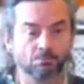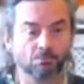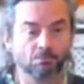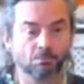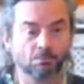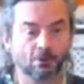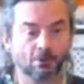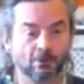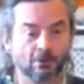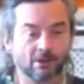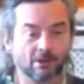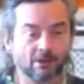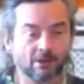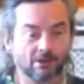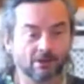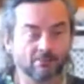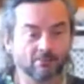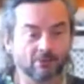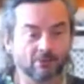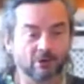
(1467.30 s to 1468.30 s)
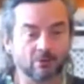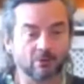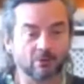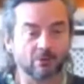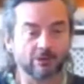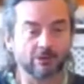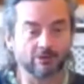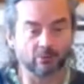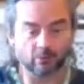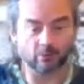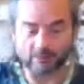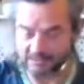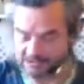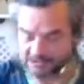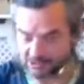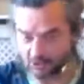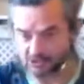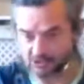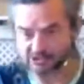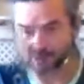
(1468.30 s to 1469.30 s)
Um, it's
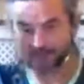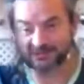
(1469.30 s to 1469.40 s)
not something